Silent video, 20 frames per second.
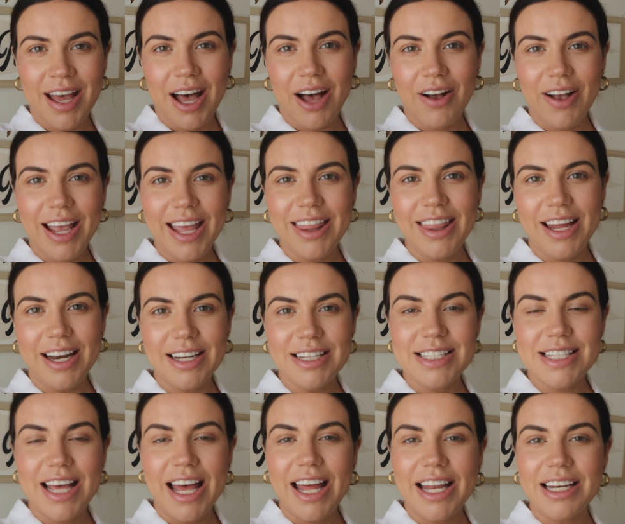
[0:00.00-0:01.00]
Okay, and that
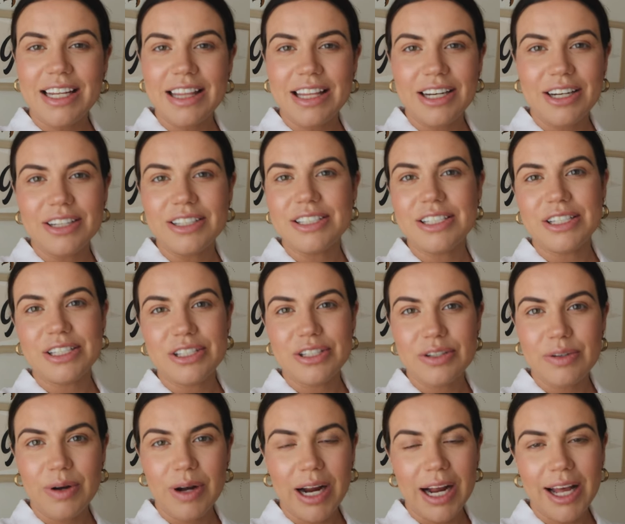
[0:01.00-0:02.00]
is the end of the nursery
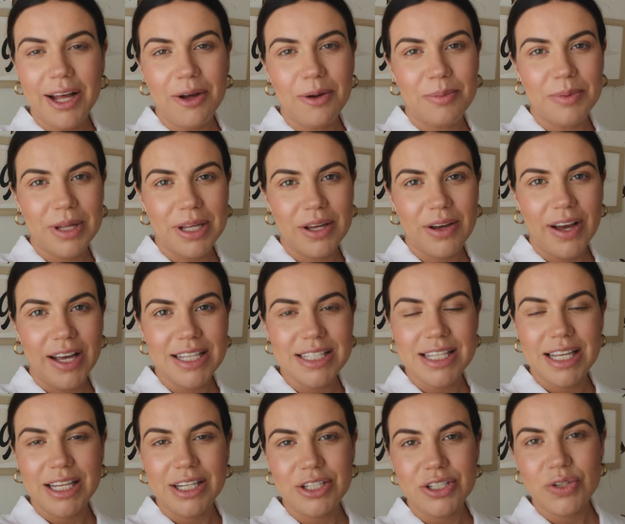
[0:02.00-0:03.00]
tour. I hope that you
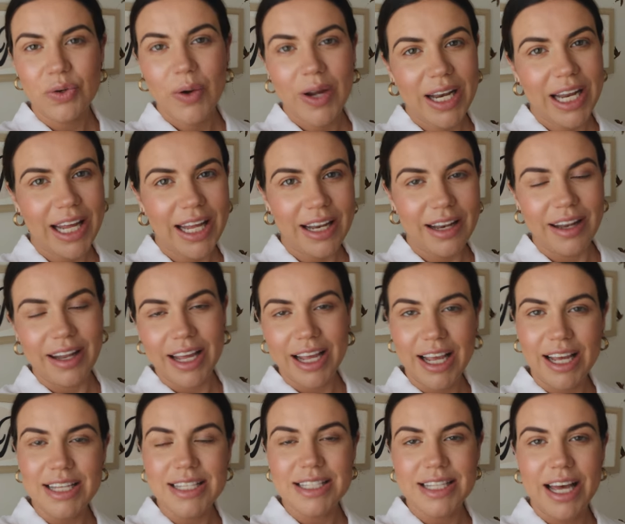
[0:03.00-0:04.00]
guys enjoyed it.
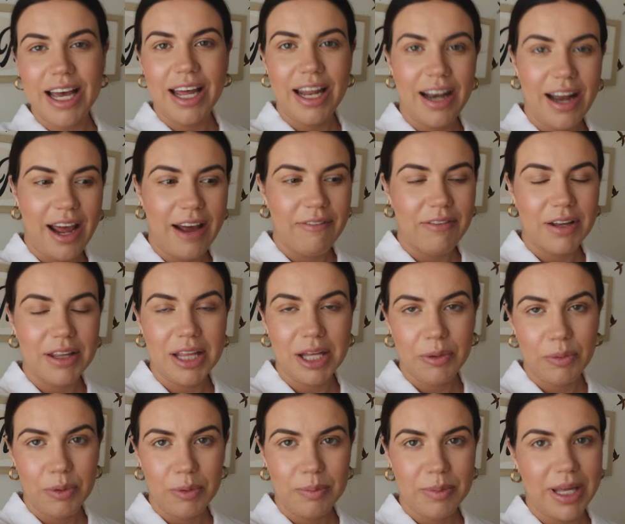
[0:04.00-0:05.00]
Like I said,
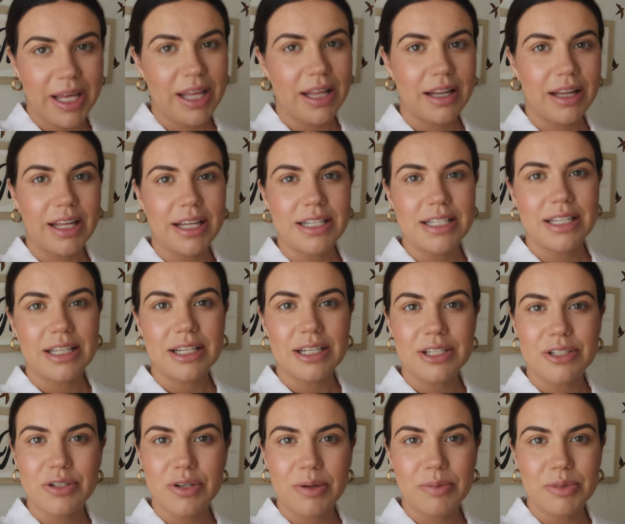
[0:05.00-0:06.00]
everything will be linked in the
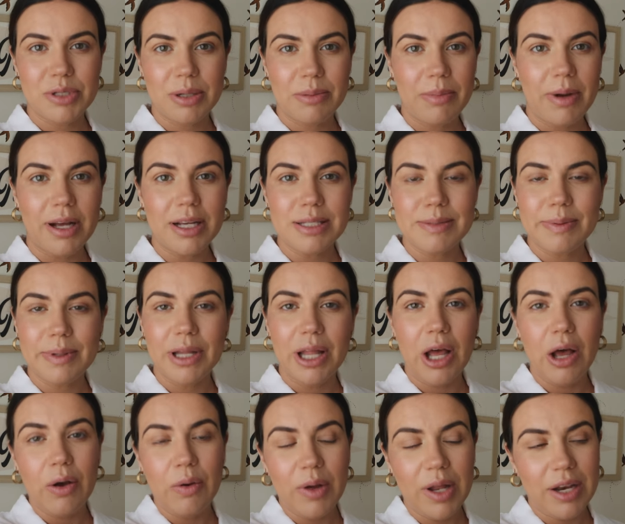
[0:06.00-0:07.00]
description box
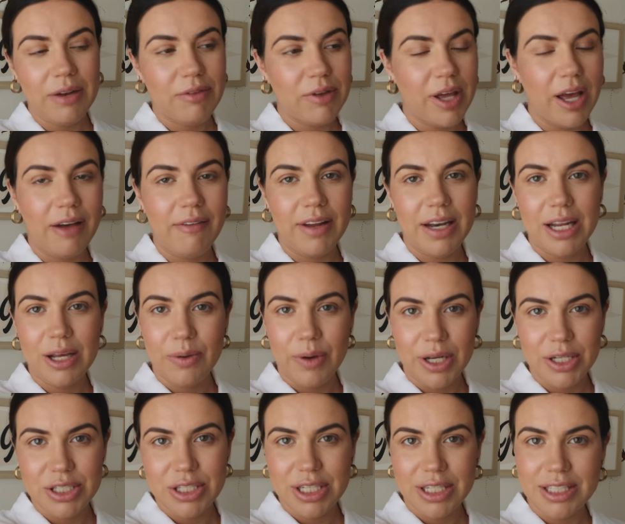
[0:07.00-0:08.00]
below, and if you have any
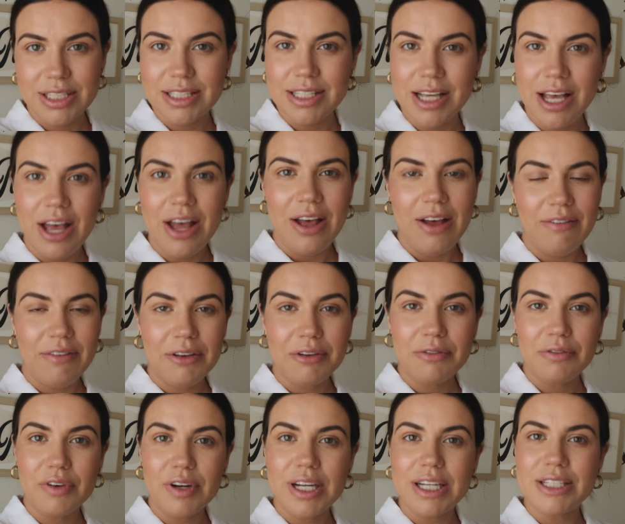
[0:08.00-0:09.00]
questions, feel
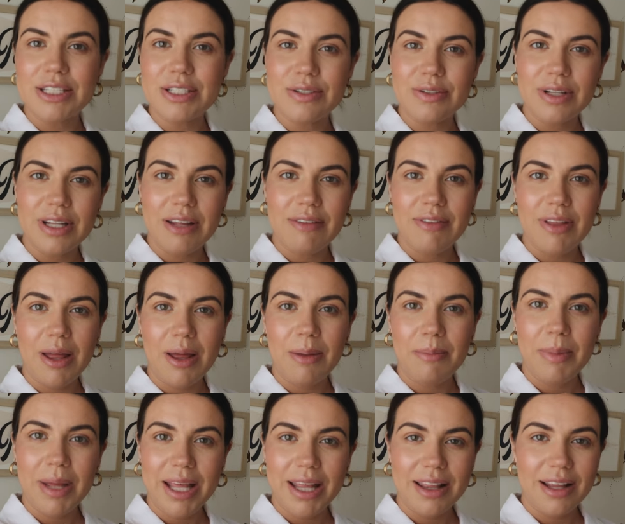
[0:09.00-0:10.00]
free to leave
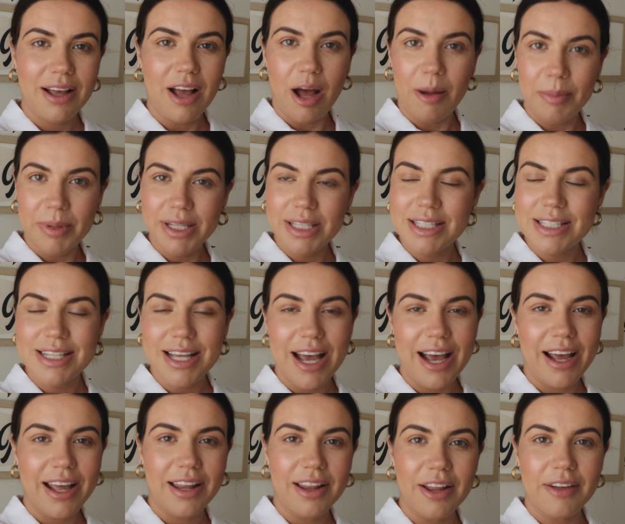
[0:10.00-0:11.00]
them in the comments.
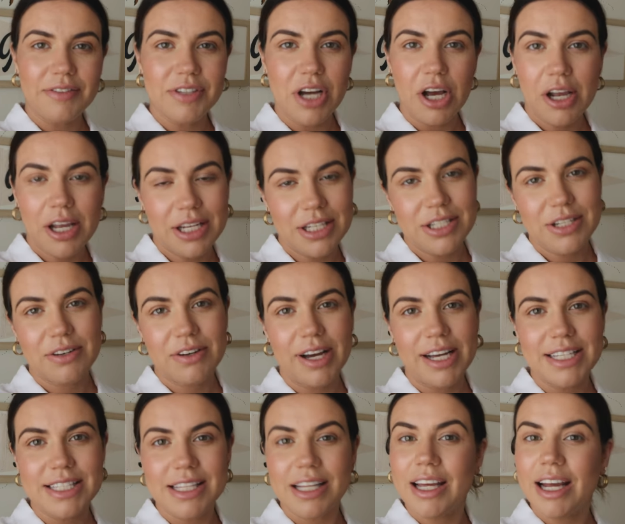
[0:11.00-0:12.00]
I love talking to you
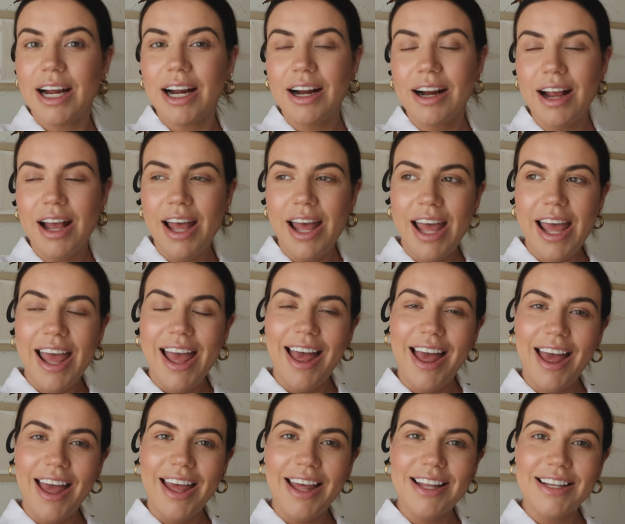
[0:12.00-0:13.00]
guys there,
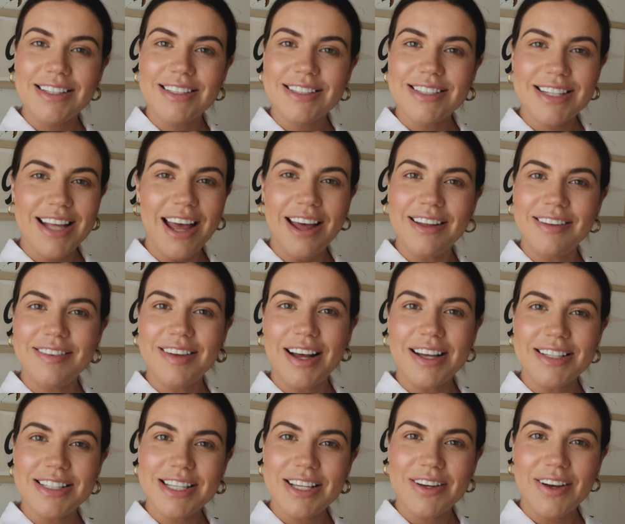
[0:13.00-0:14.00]
and yeah,
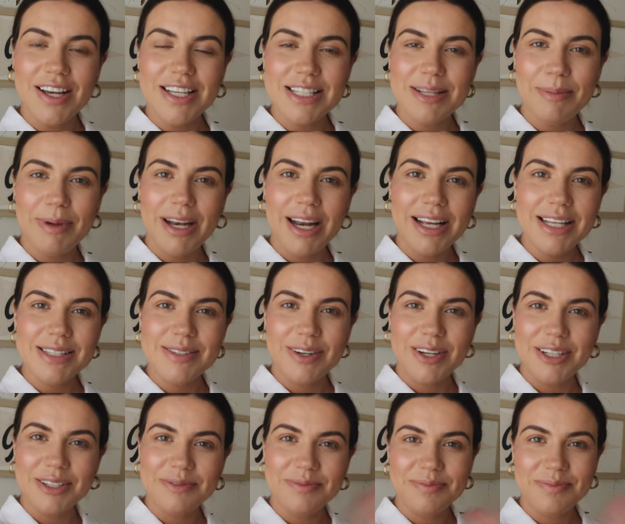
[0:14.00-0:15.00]
I'll see you guys in my next
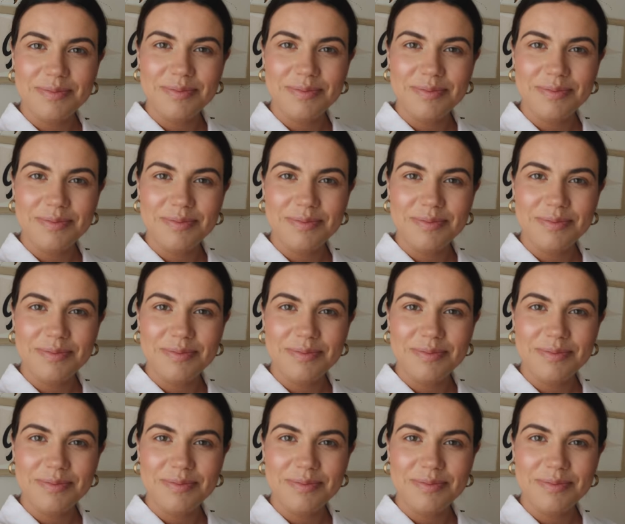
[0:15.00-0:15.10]
one.